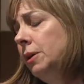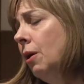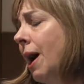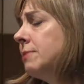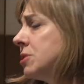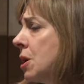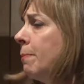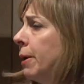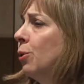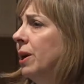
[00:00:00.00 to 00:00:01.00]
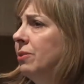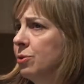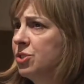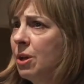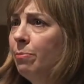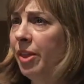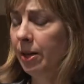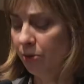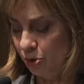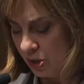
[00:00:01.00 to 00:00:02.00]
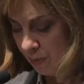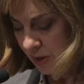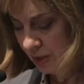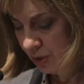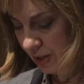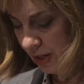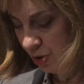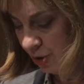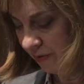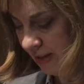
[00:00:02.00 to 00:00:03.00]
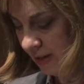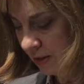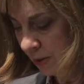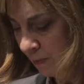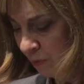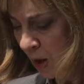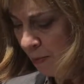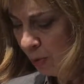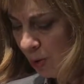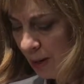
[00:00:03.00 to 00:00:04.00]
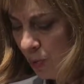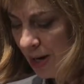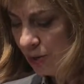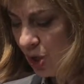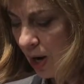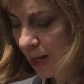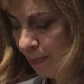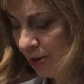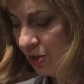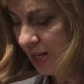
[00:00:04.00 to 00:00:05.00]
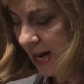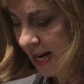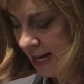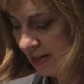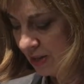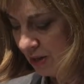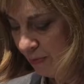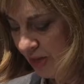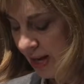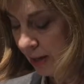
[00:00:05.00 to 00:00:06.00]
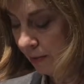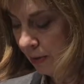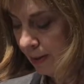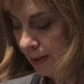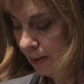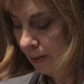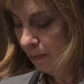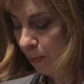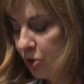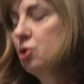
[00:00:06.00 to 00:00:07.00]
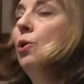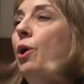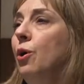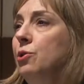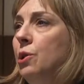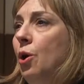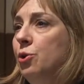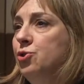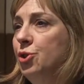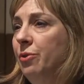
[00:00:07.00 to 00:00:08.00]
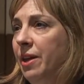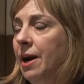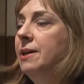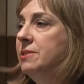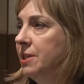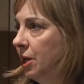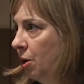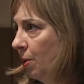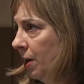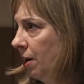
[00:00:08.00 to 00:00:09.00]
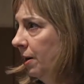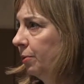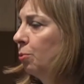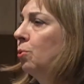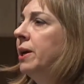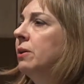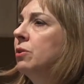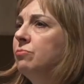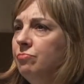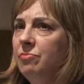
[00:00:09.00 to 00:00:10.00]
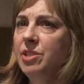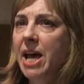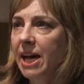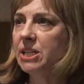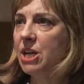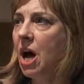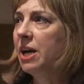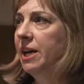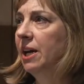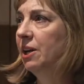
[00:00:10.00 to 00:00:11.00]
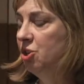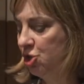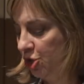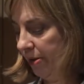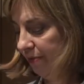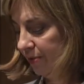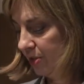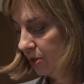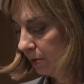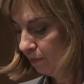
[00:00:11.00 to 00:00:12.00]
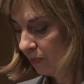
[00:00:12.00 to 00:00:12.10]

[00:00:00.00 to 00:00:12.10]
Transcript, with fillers: you know, has some merit. There's something, there's something to each of these. But what I want to talk about today is something much larger, larger that I see going on, real tectonic shifts